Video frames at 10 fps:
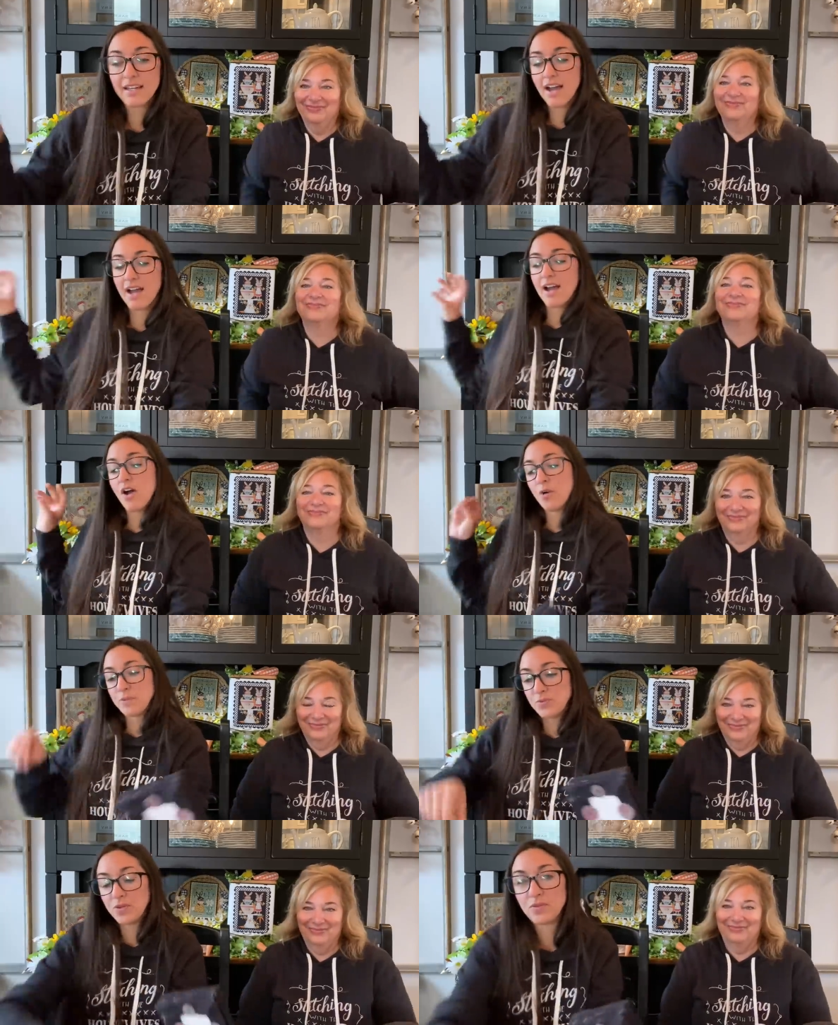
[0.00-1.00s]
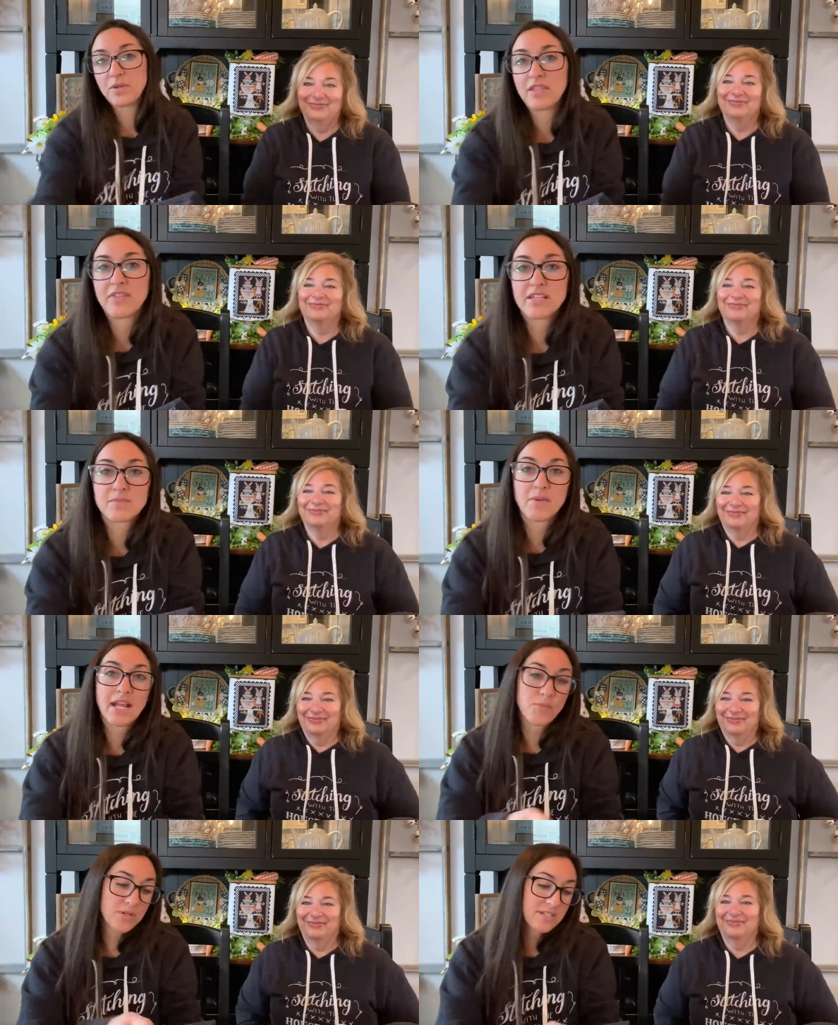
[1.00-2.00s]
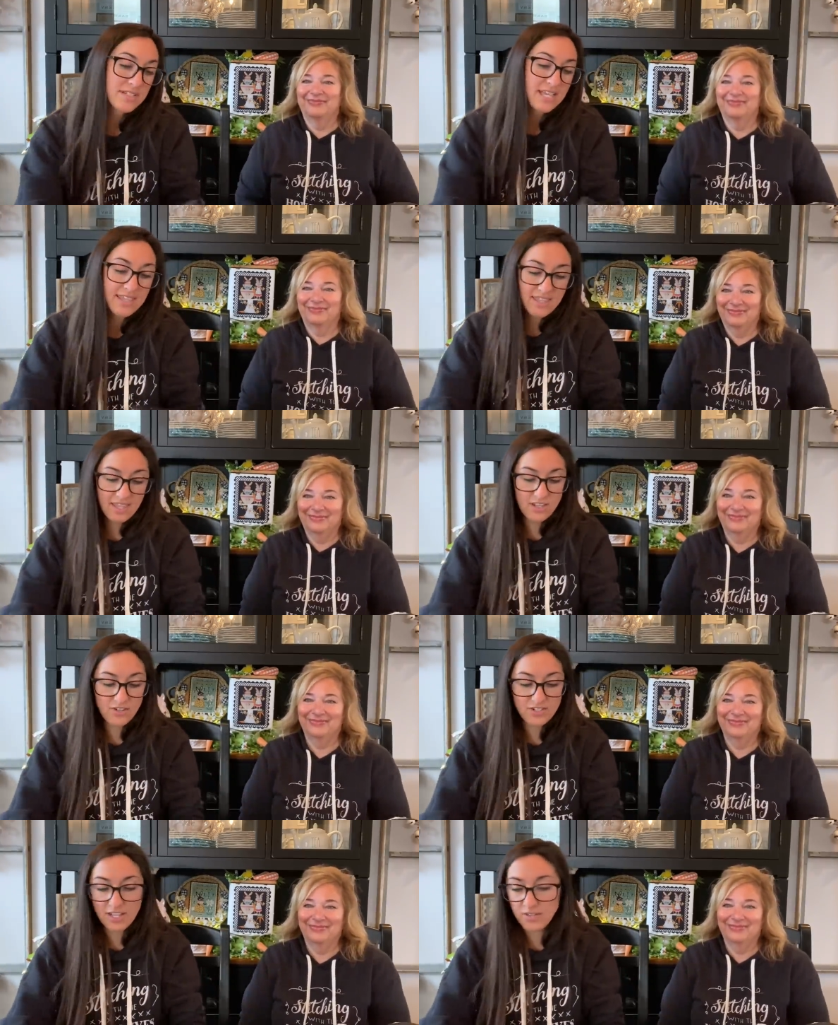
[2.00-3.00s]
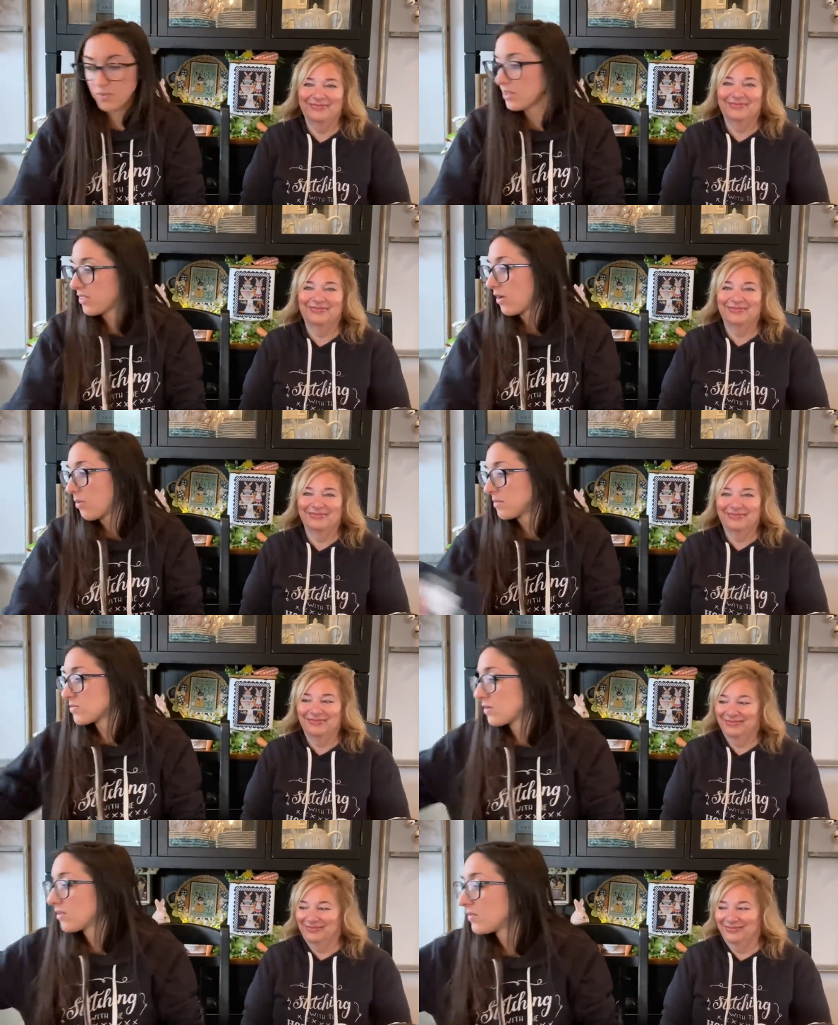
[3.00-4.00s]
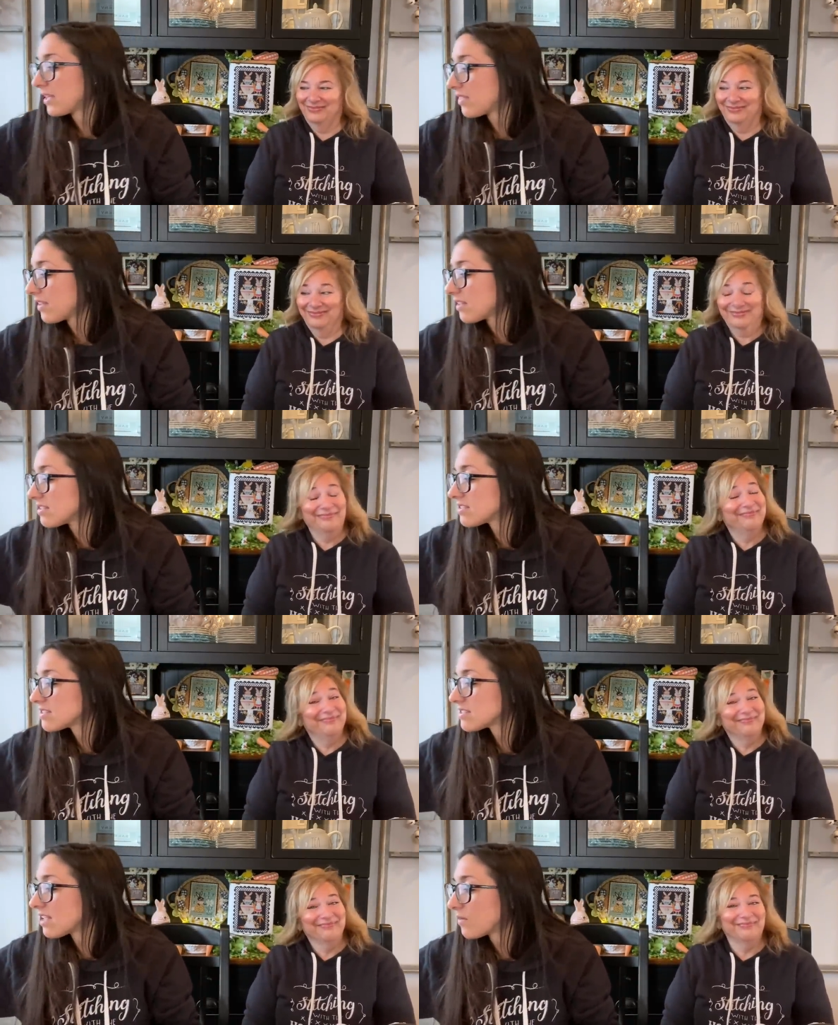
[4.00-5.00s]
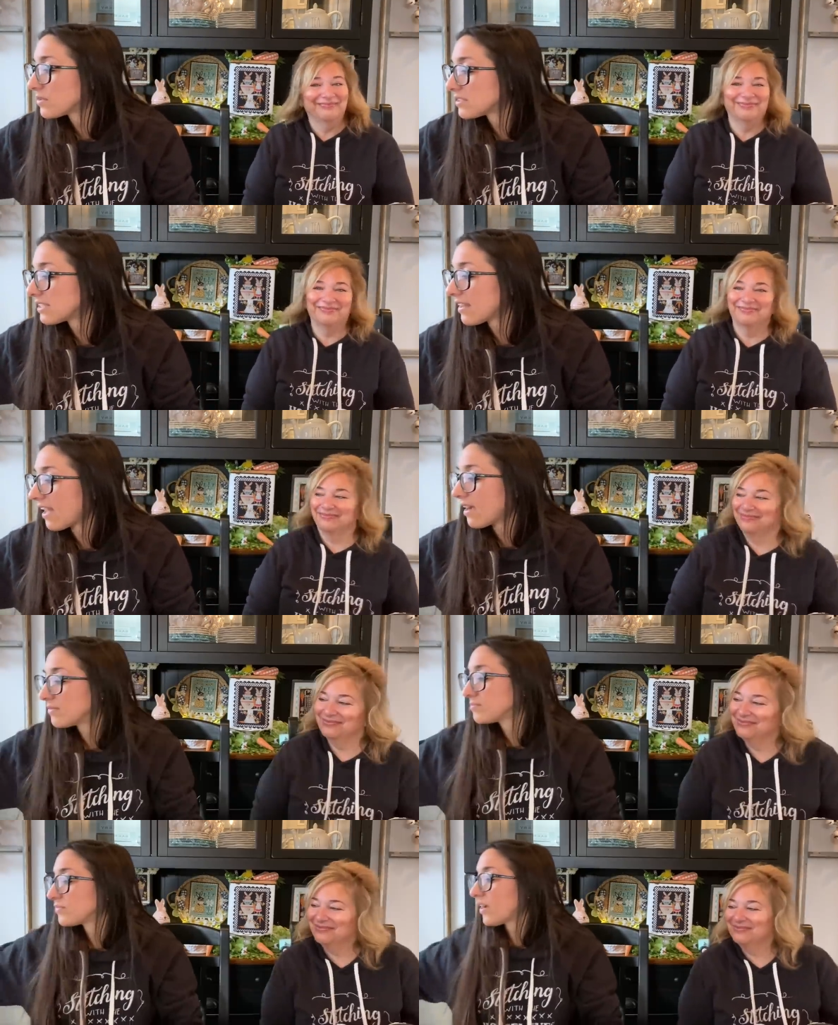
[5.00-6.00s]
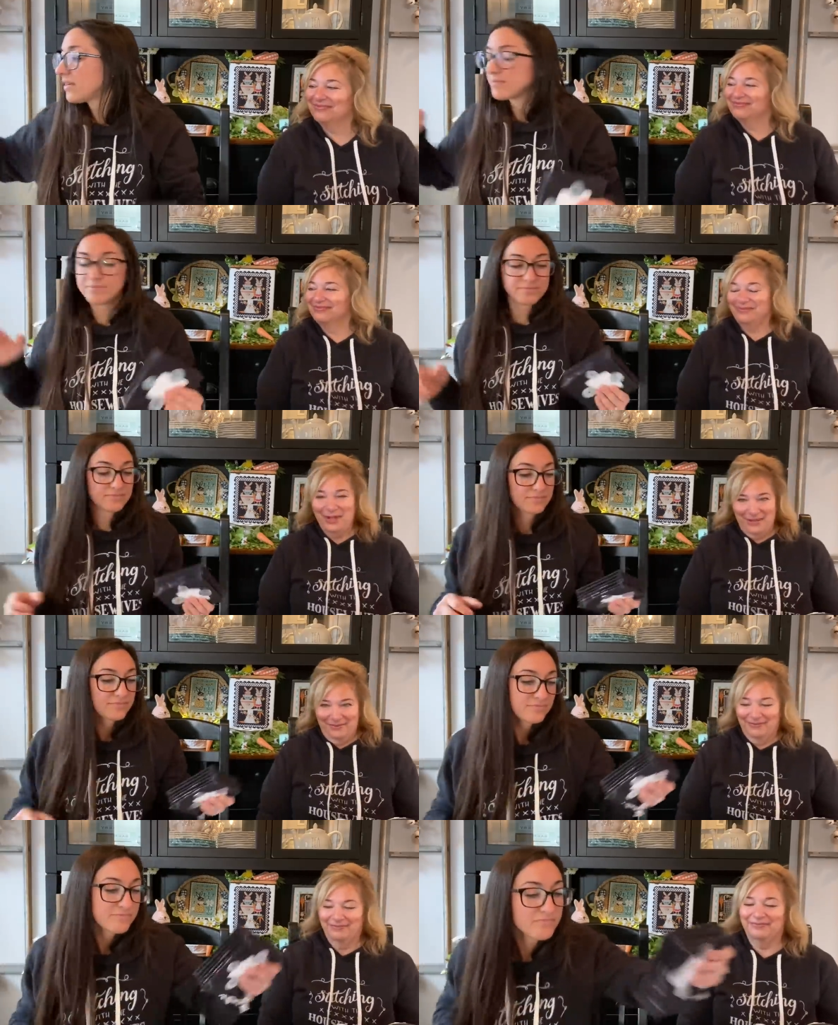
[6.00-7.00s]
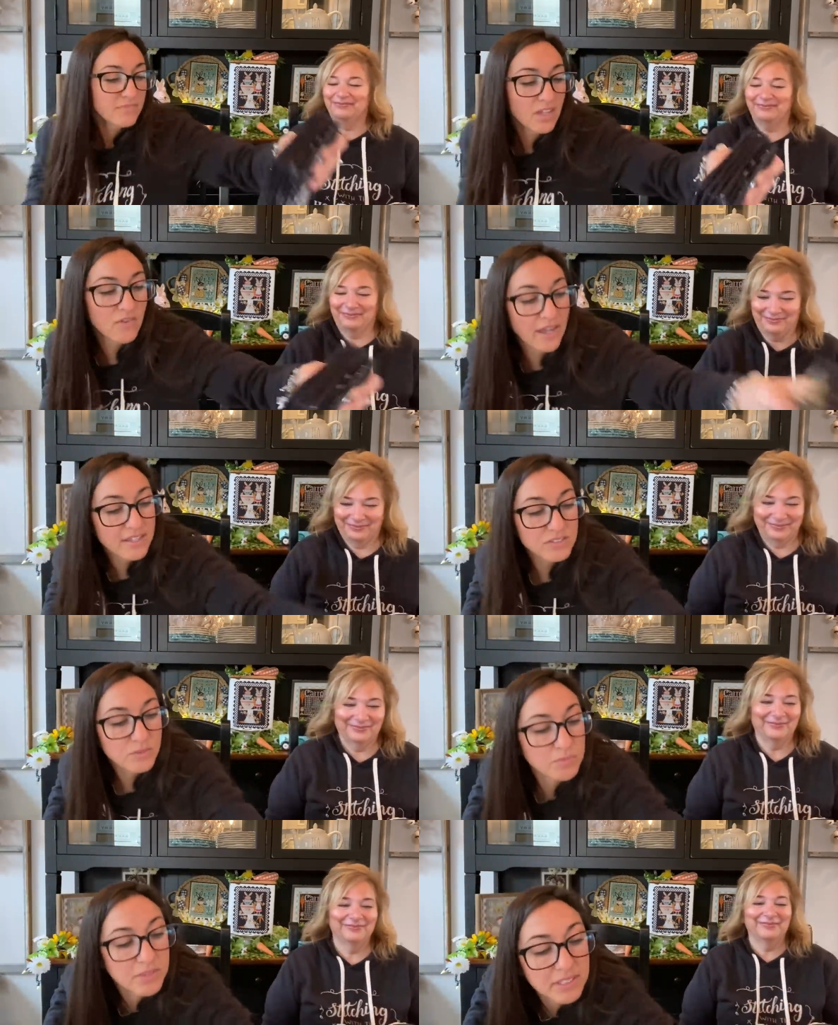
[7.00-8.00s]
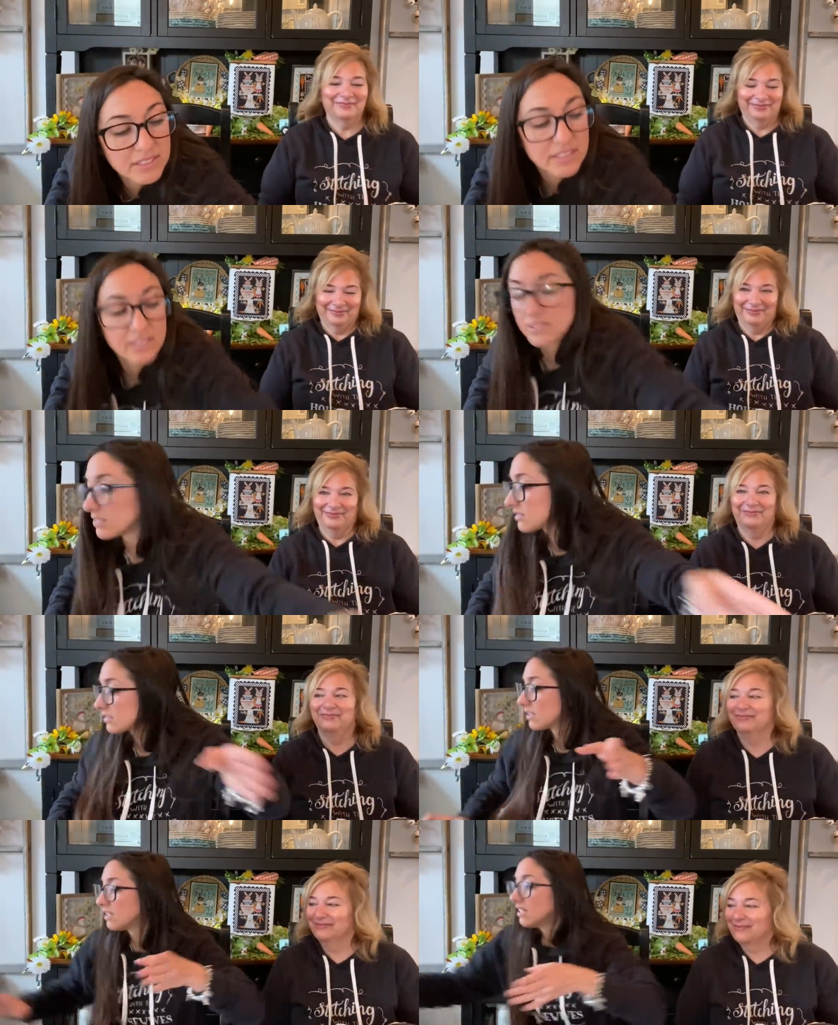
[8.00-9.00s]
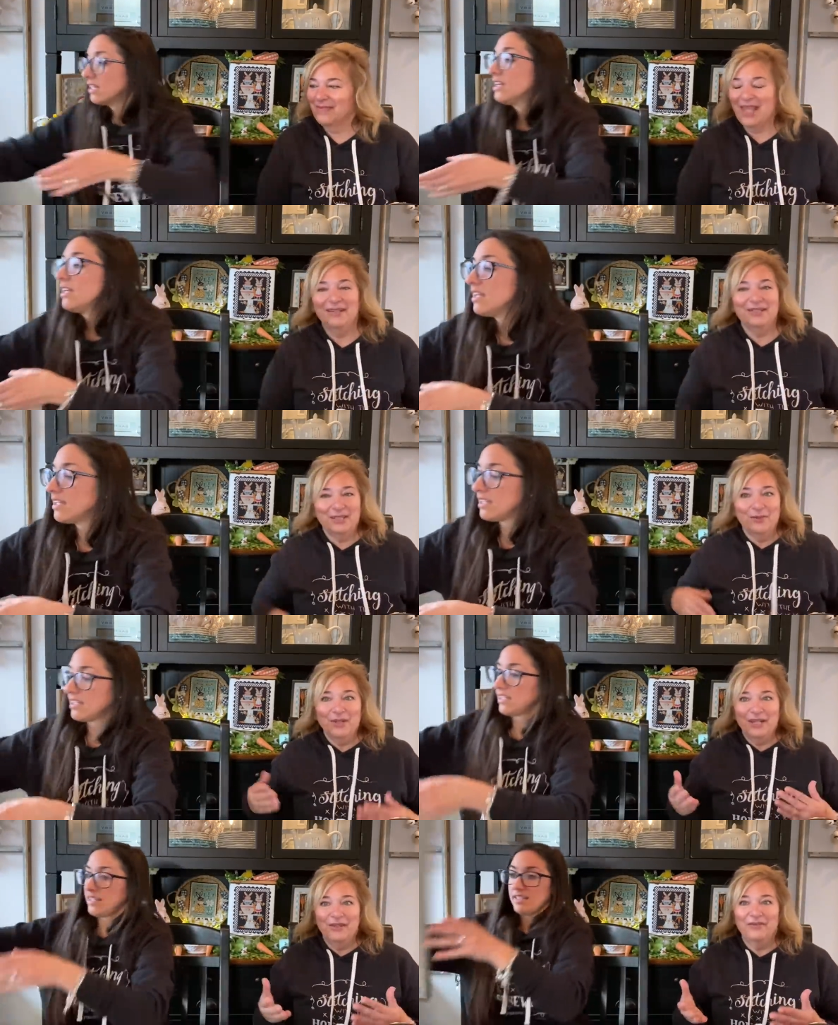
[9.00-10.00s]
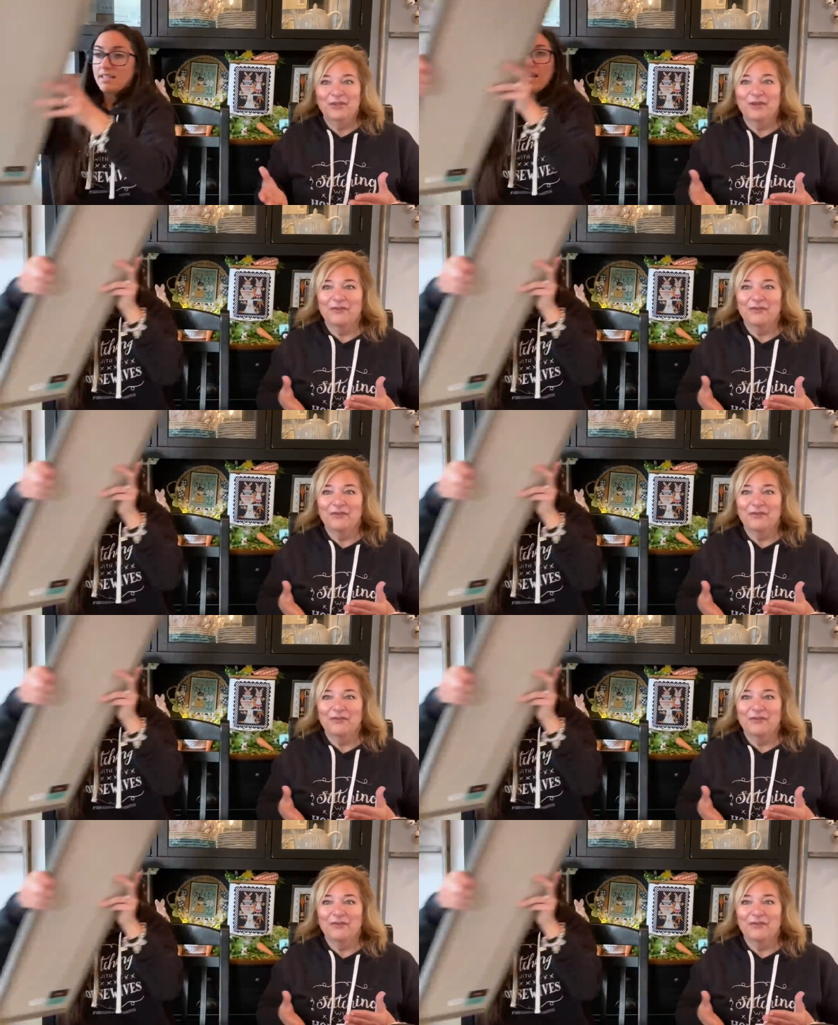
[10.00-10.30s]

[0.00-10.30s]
Speaker 1: uh, Home is Where the Wreath Is, but I wouldn't say that you're done with Home is Where the Wreath Is. I wouldn't say that, right? Right. Okay, so we'll put these there. And so many of you are